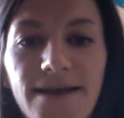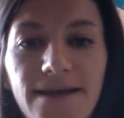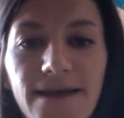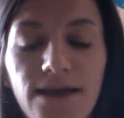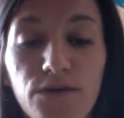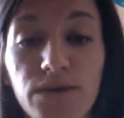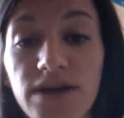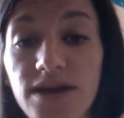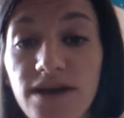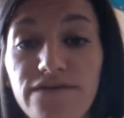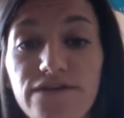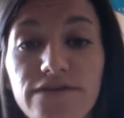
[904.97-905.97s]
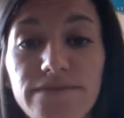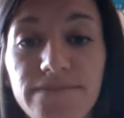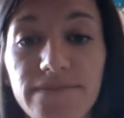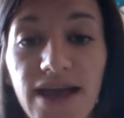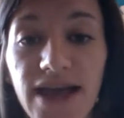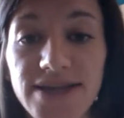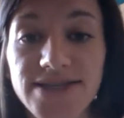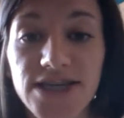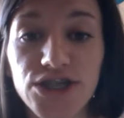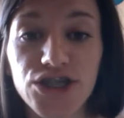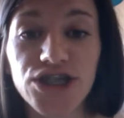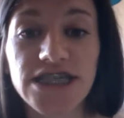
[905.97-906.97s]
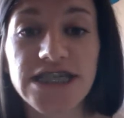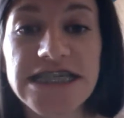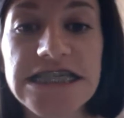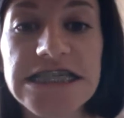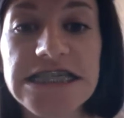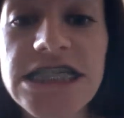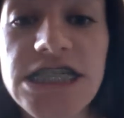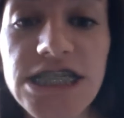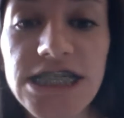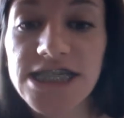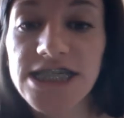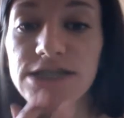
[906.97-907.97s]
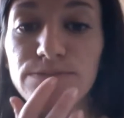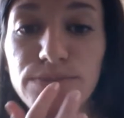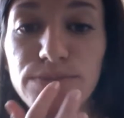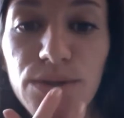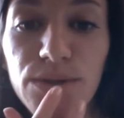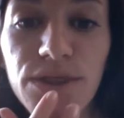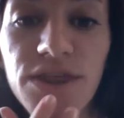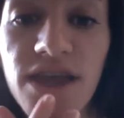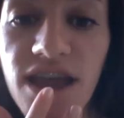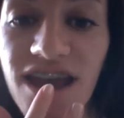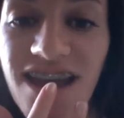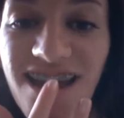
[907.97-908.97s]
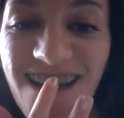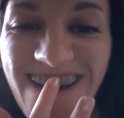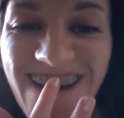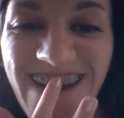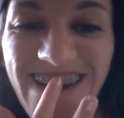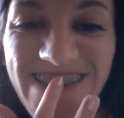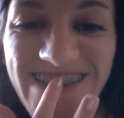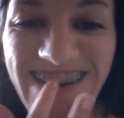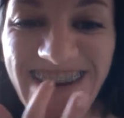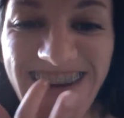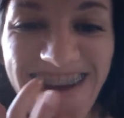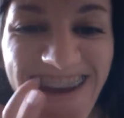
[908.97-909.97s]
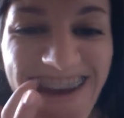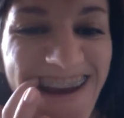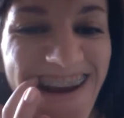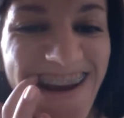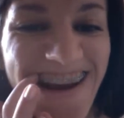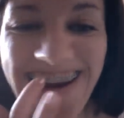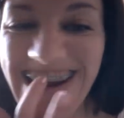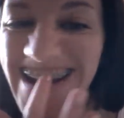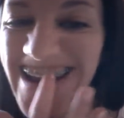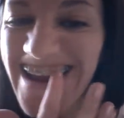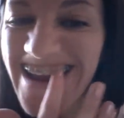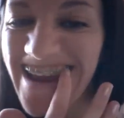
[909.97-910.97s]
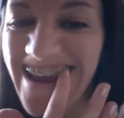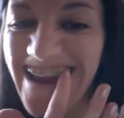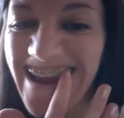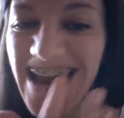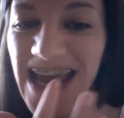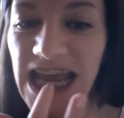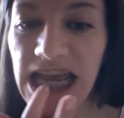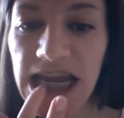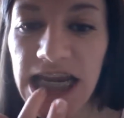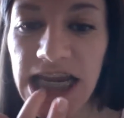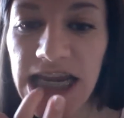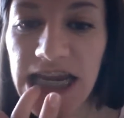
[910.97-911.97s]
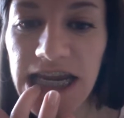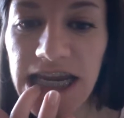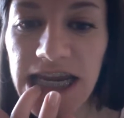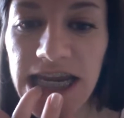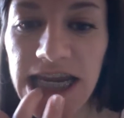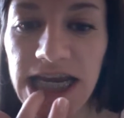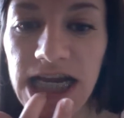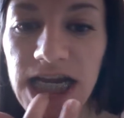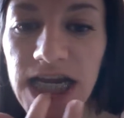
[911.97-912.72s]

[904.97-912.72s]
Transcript: and recover as they should. So I got them both up here and down.